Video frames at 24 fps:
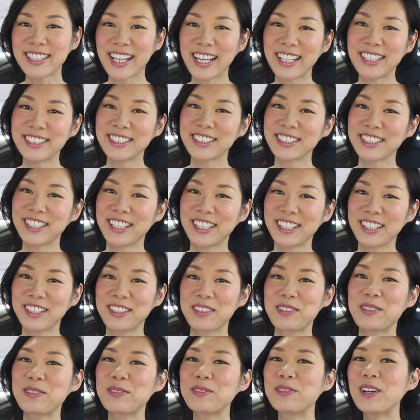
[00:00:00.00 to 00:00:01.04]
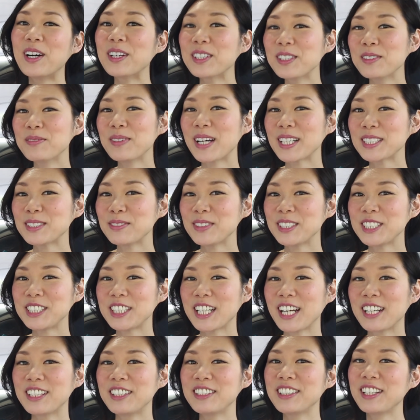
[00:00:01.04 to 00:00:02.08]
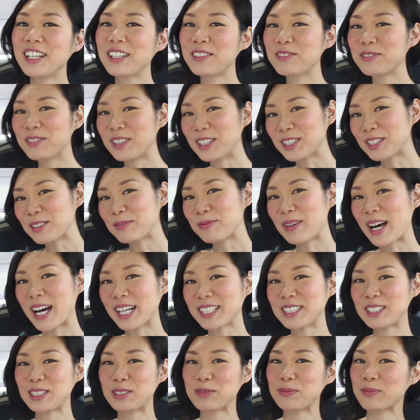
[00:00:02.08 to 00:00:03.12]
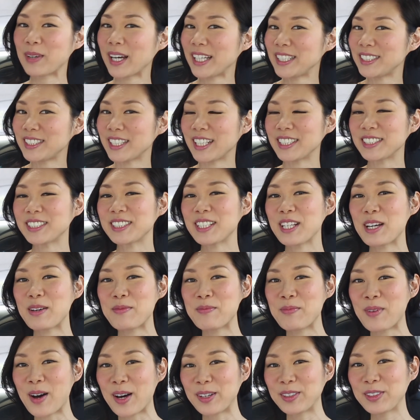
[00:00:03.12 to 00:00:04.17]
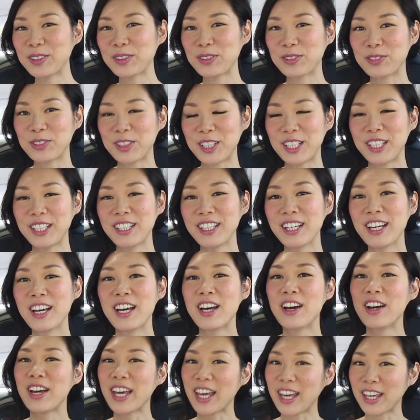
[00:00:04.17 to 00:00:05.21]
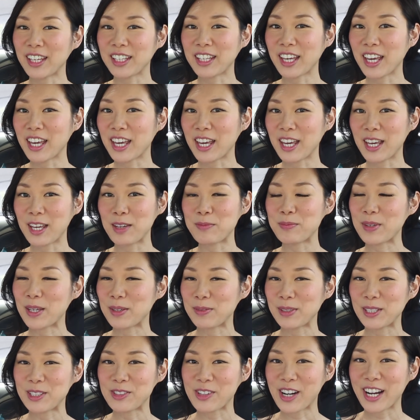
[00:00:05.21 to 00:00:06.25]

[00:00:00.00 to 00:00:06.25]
Angel here. Welcome back to my channel and welcome back to my Tesla Model 3, aka Baby